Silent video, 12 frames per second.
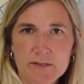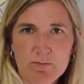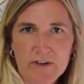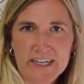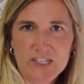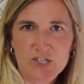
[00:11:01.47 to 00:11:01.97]

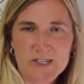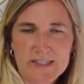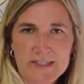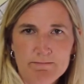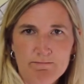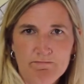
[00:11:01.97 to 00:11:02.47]

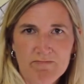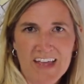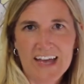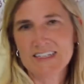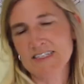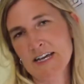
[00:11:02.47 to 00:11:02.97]
branches
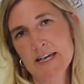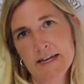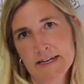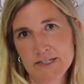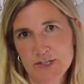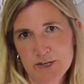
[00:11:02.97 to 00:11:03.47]
and take it
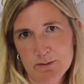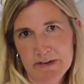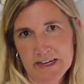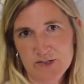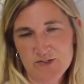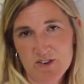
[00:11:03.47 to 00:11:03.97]
into your
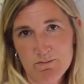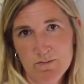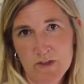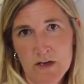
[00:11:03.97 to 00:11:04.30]
bedroom,